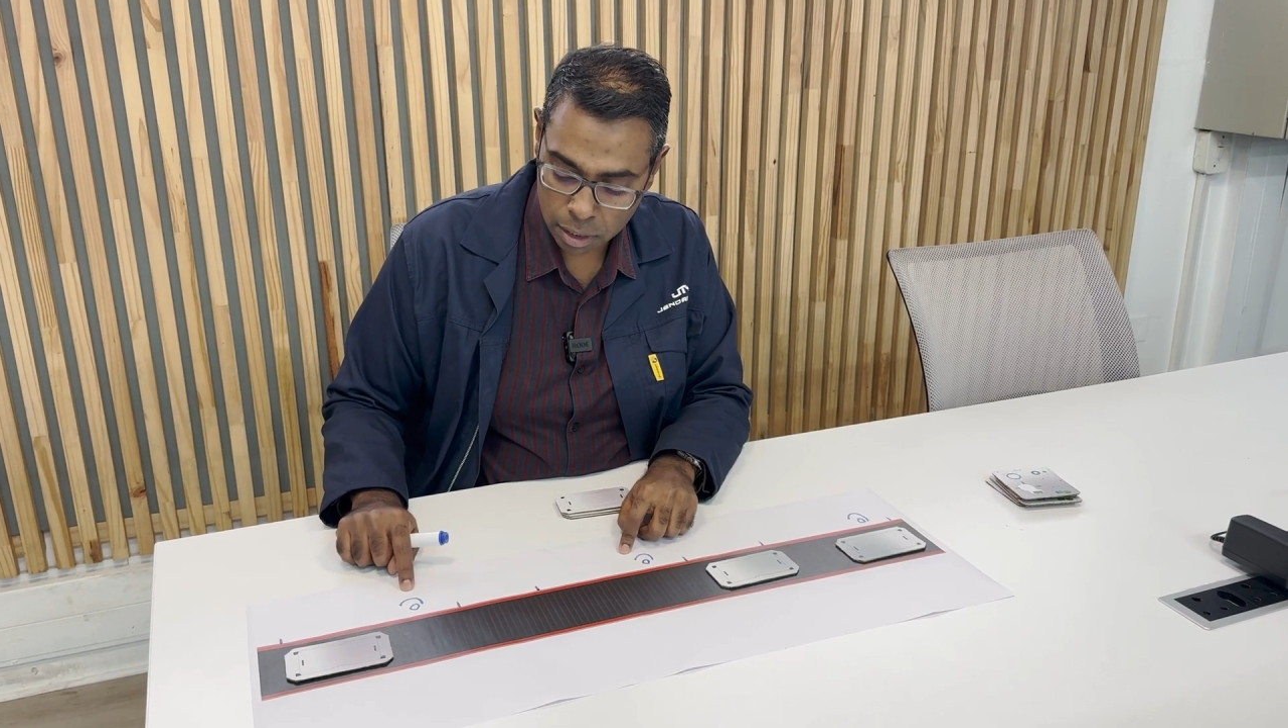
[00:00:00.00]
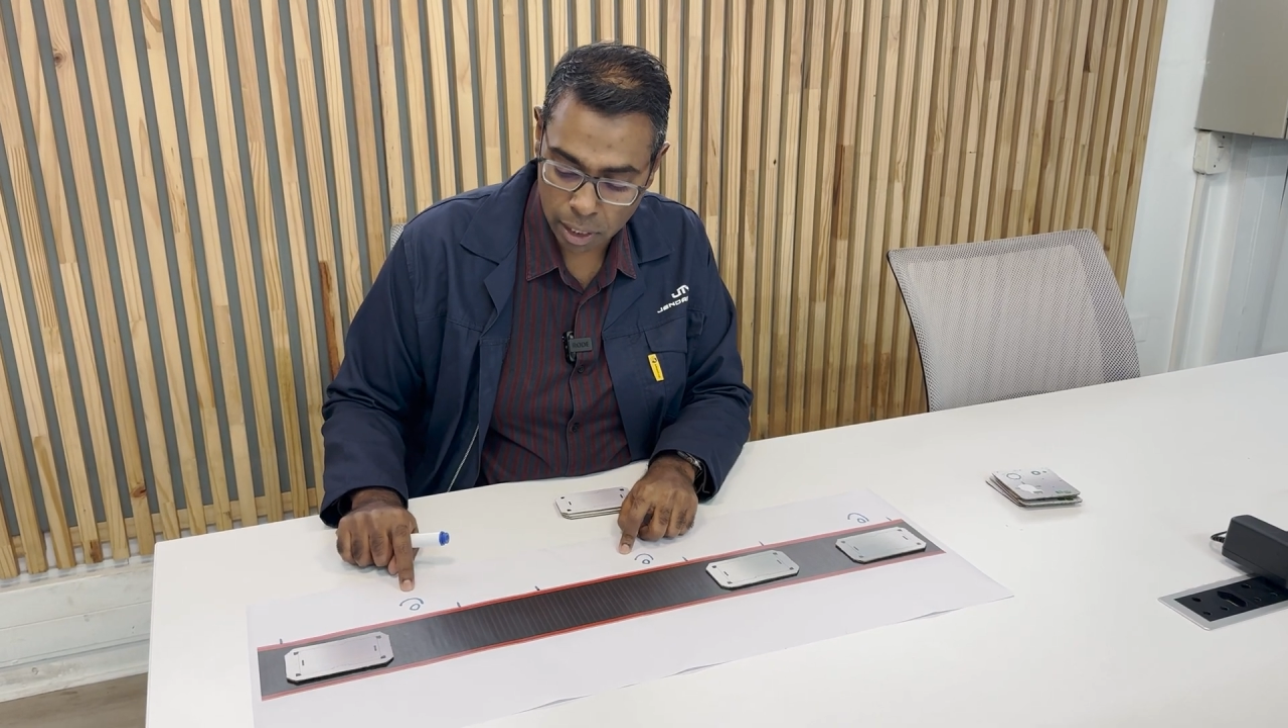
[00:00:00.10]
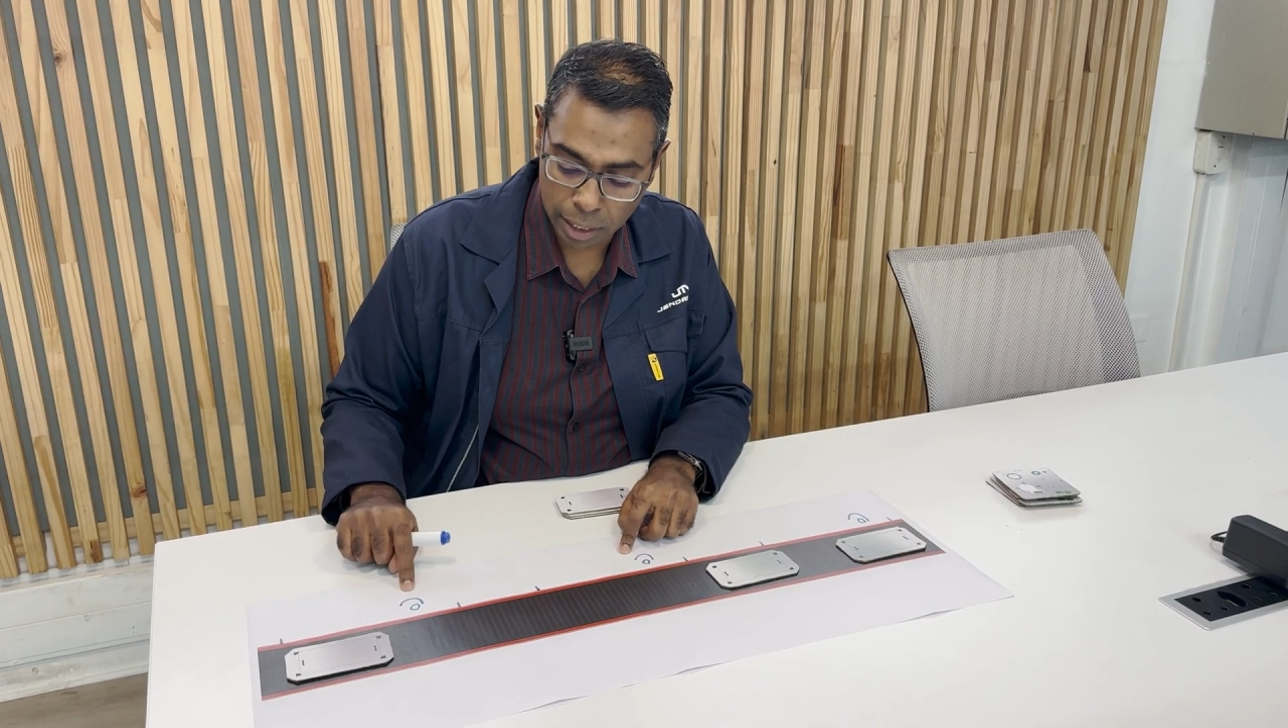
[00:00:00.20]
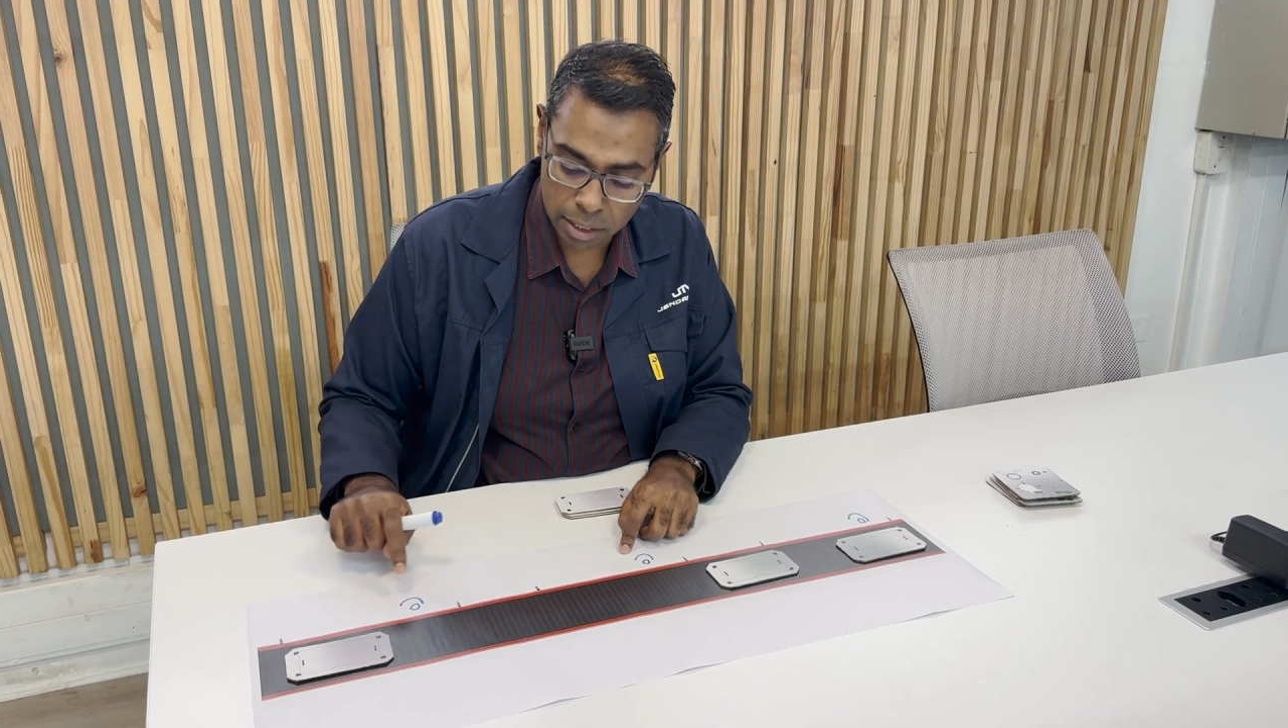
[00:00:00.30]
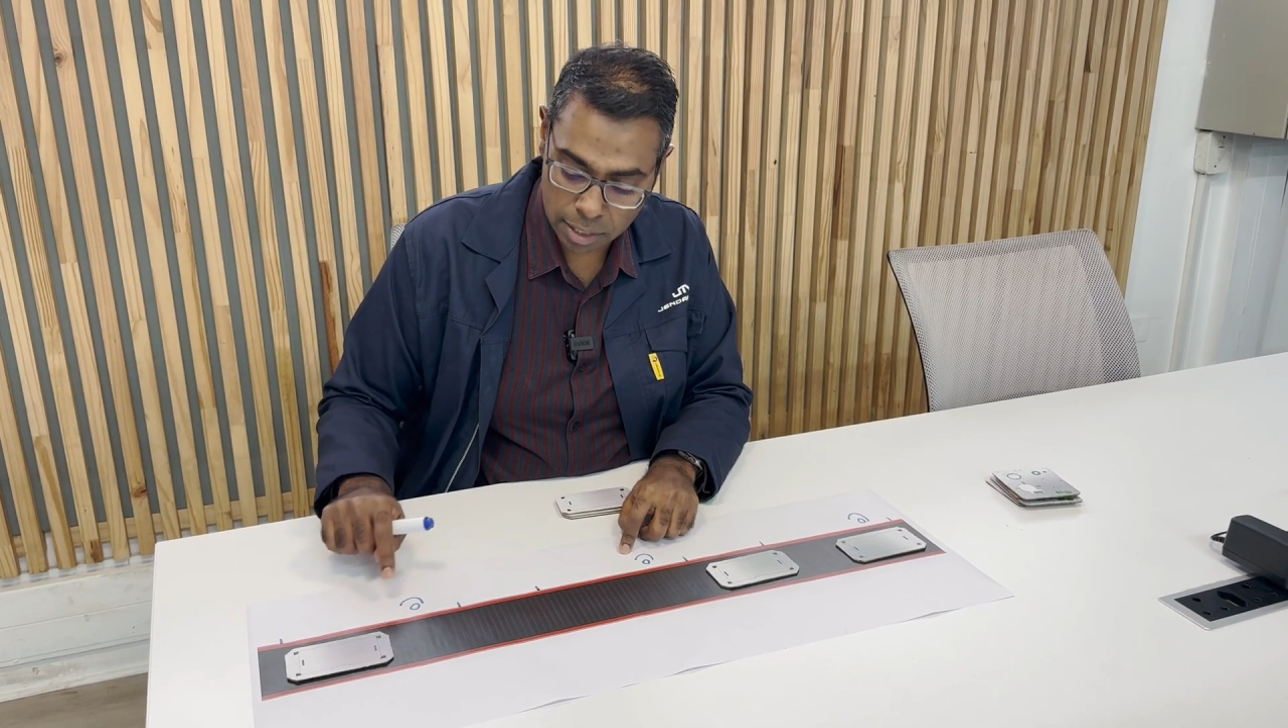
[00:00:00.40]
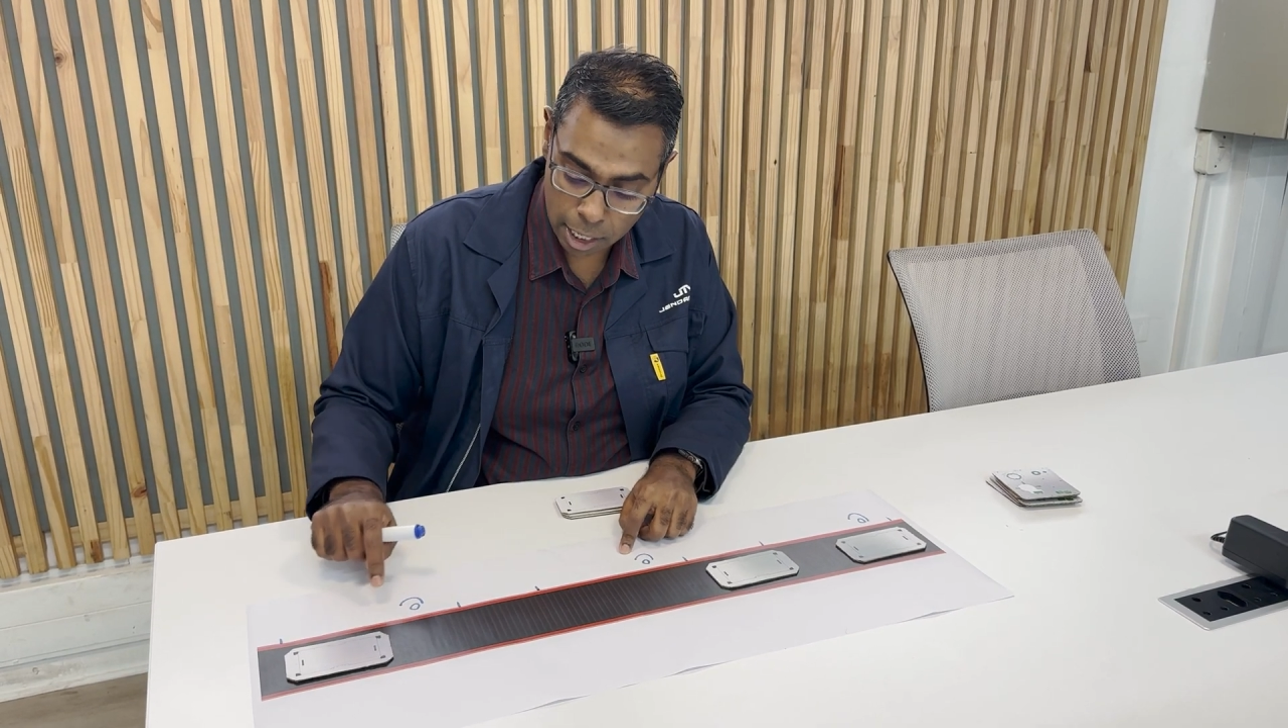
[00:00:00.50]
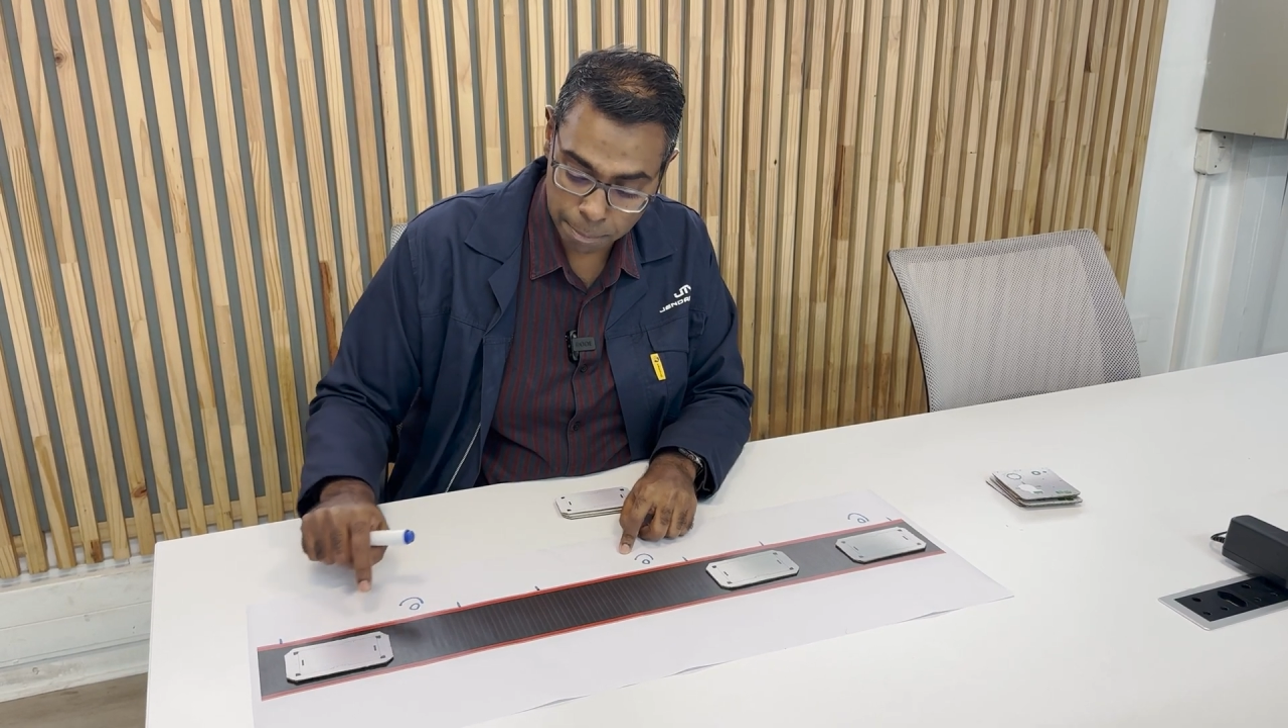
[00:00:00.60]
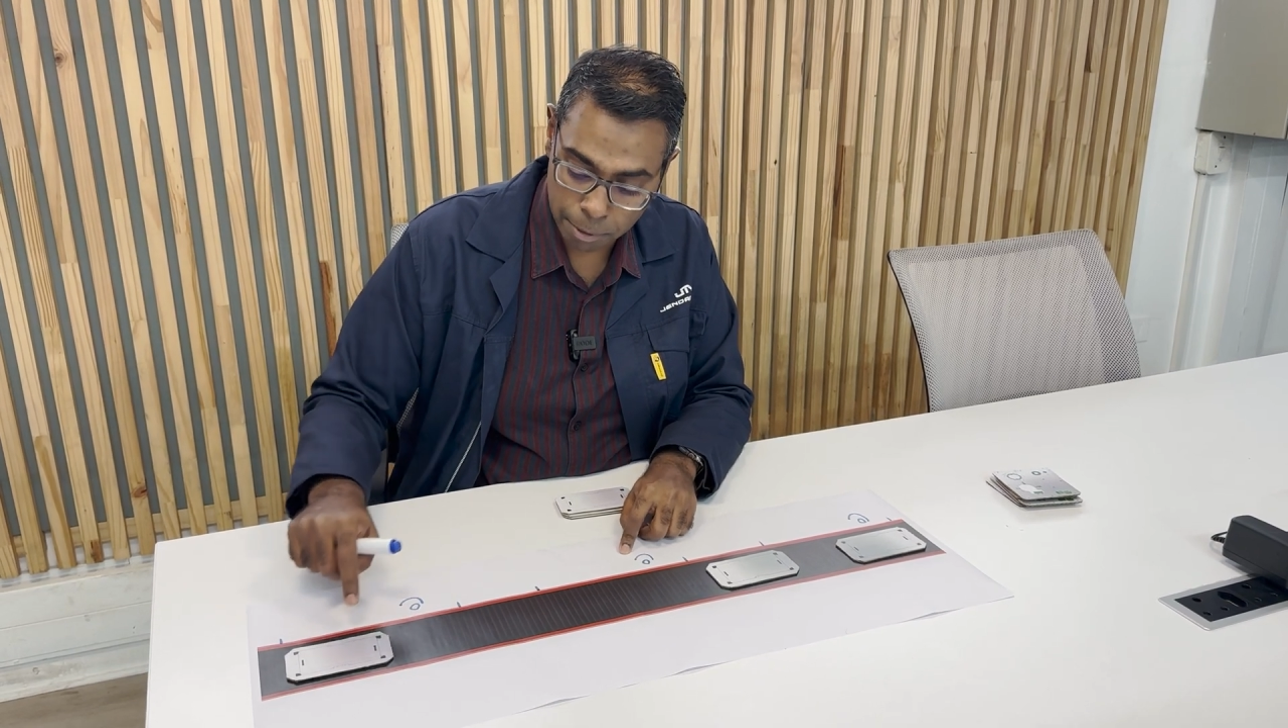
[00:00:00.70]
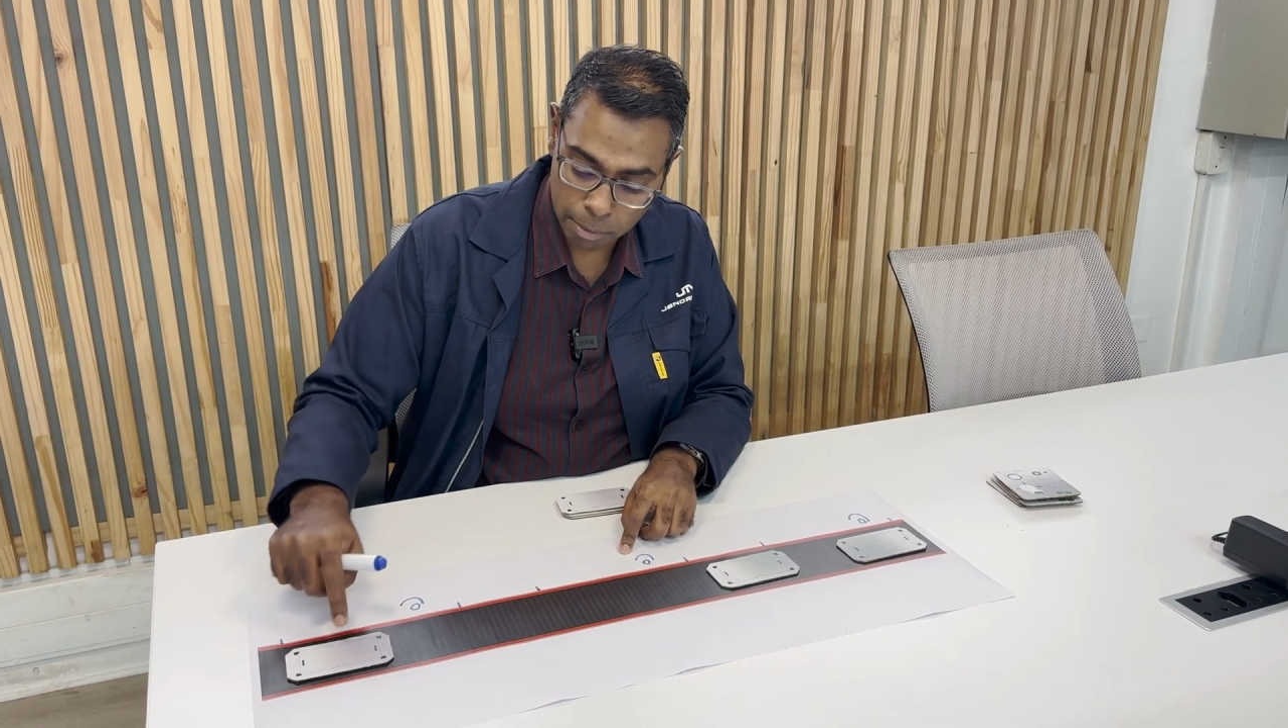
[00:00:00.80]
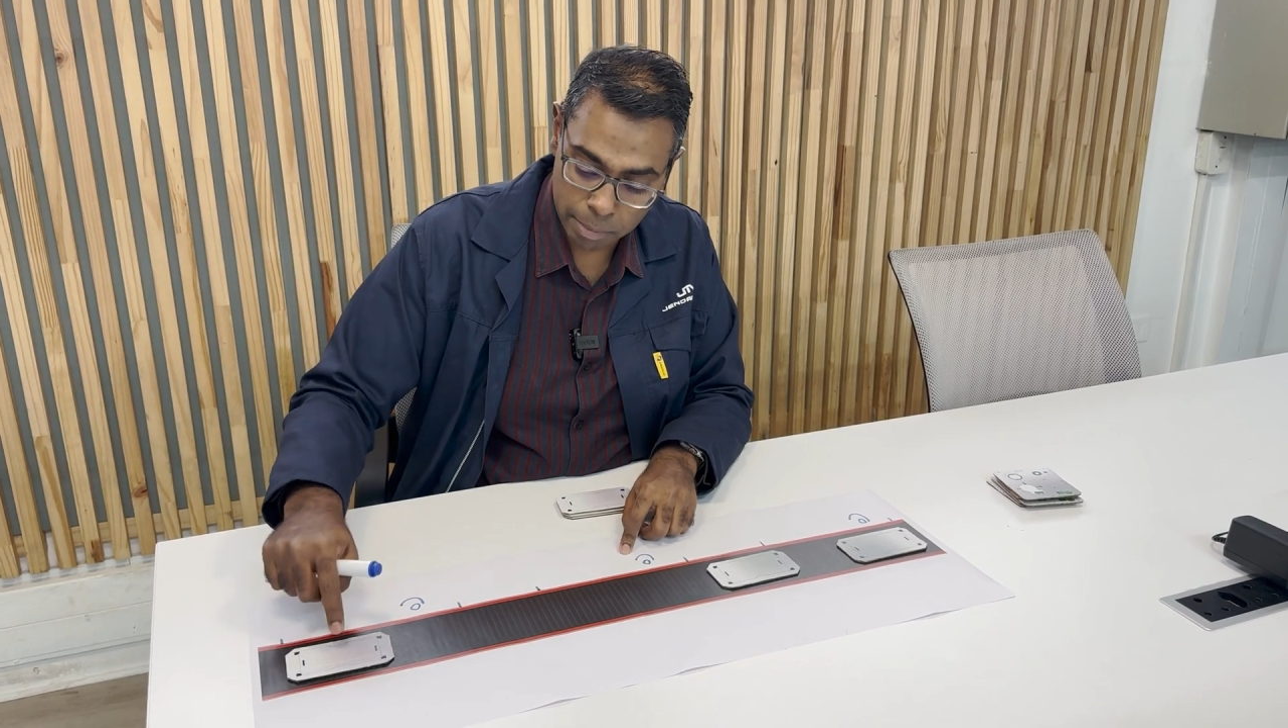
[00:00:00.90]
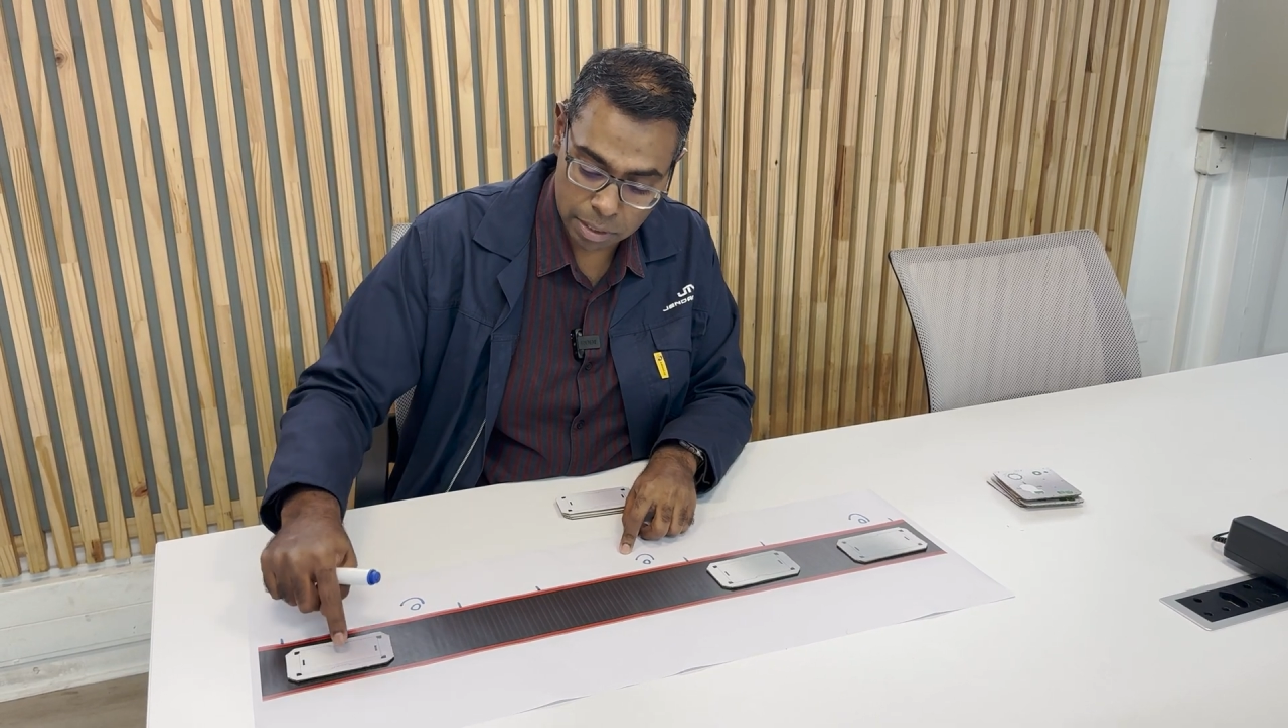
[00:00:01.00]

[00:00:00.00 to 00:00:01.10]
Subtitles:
And the second problem